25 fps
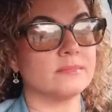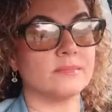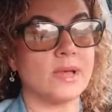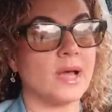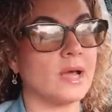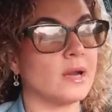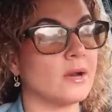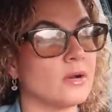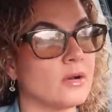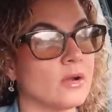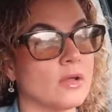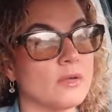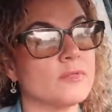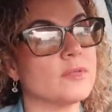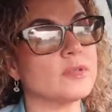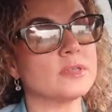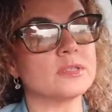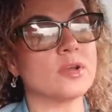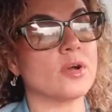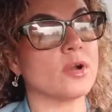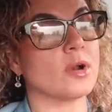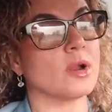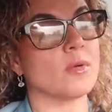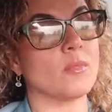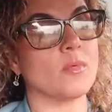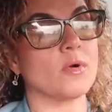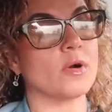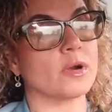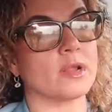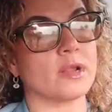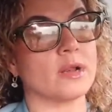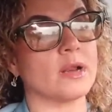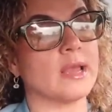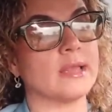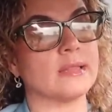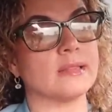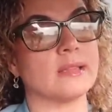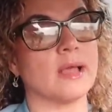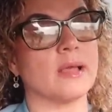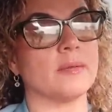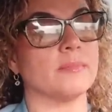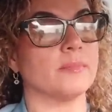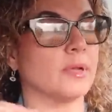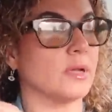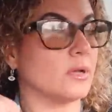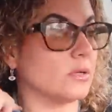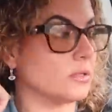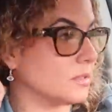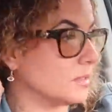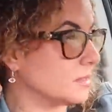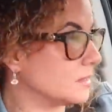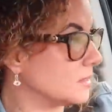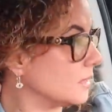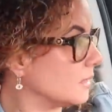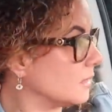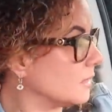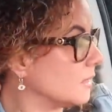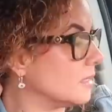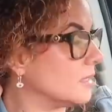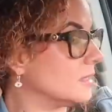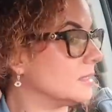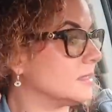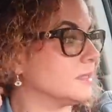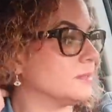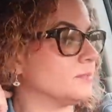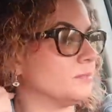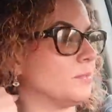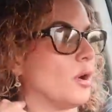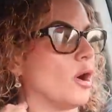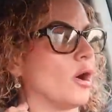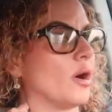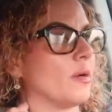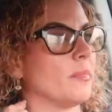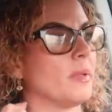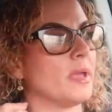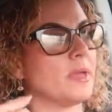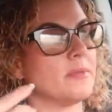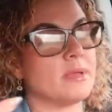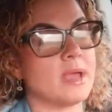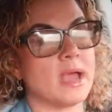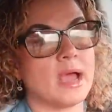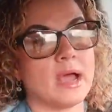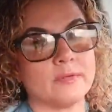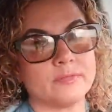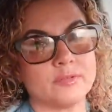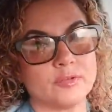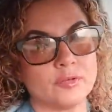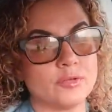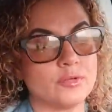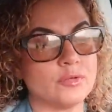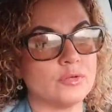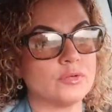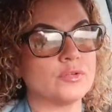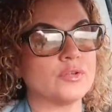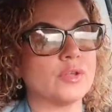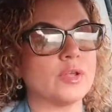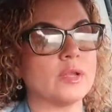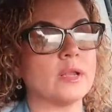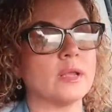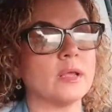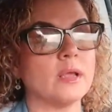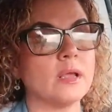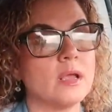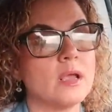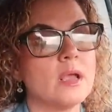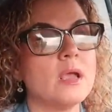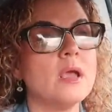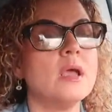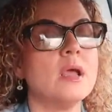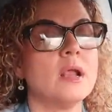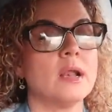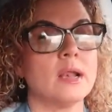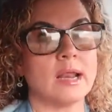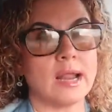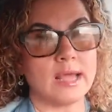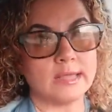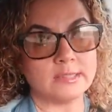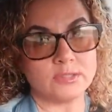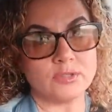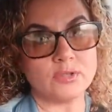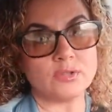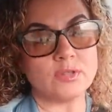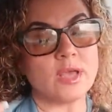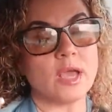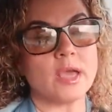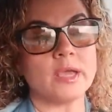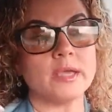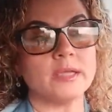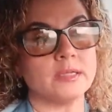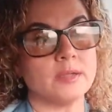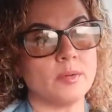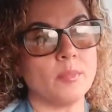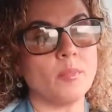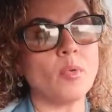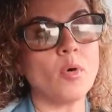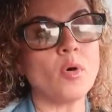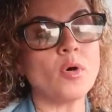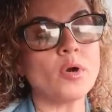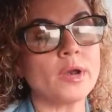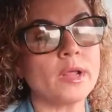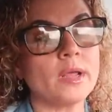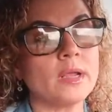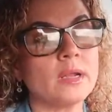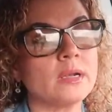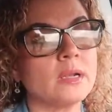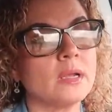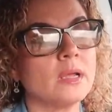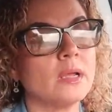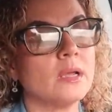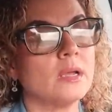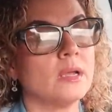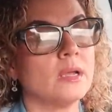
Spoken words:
I don't know if it's gonna work like that because it's in this part. Maybe I have to use it like today in the morning,